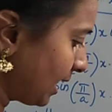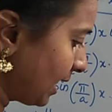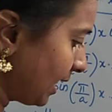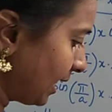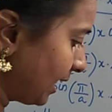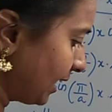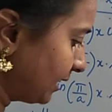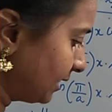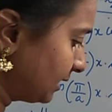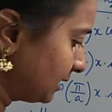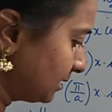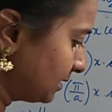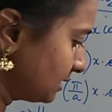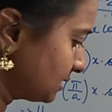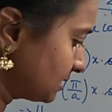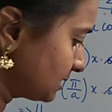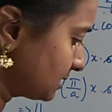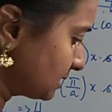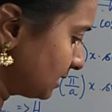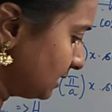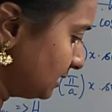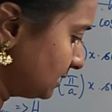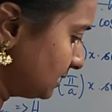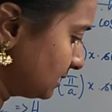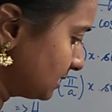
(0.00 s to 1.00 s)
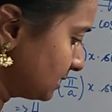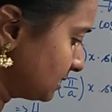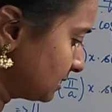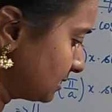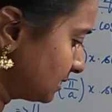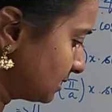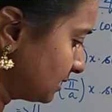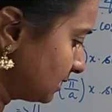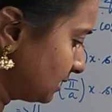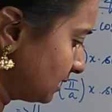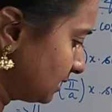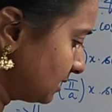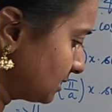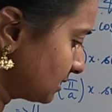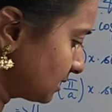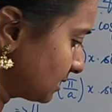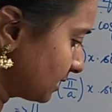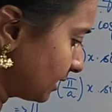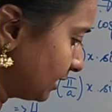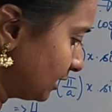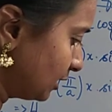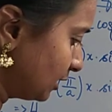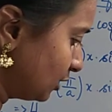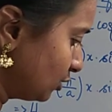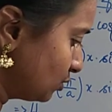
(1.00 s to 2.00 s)
and this intensity is
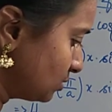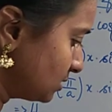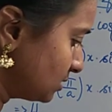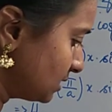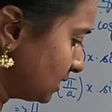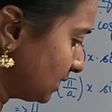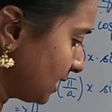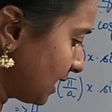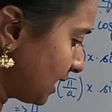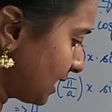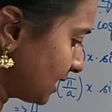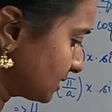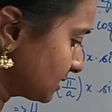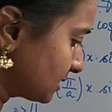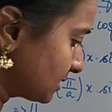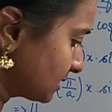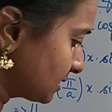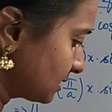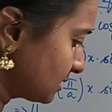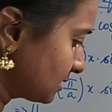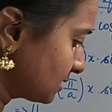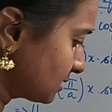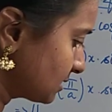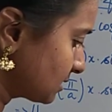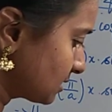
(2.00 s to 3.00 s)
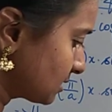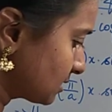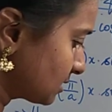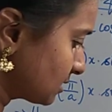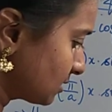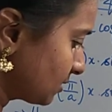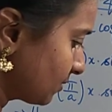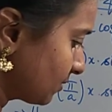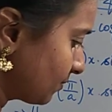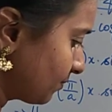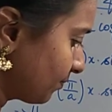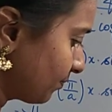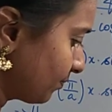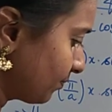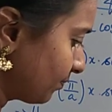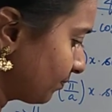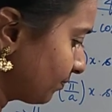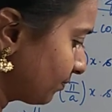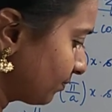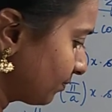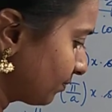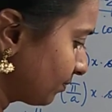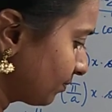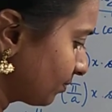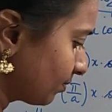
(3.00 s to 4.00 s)
reducing as it is
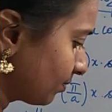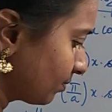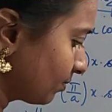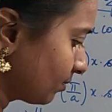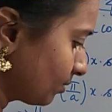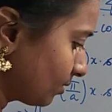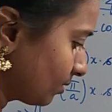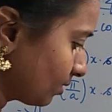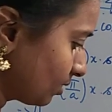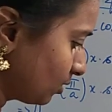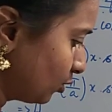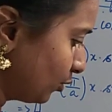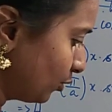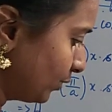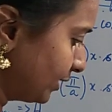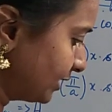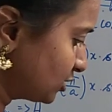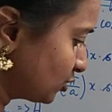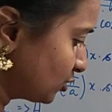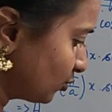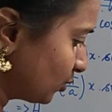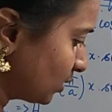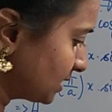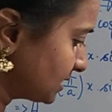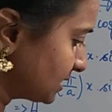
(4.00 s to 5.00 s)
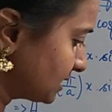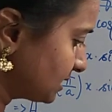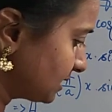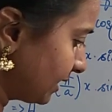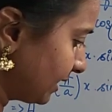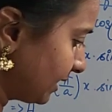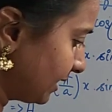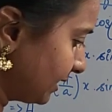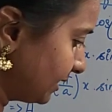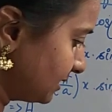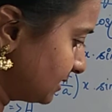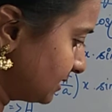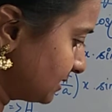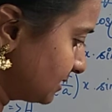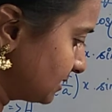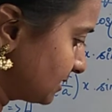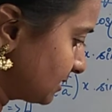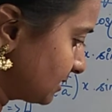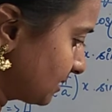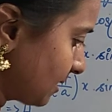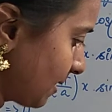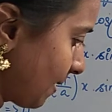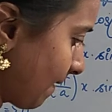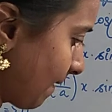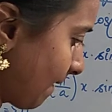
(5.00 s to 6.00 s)
going towards the ends,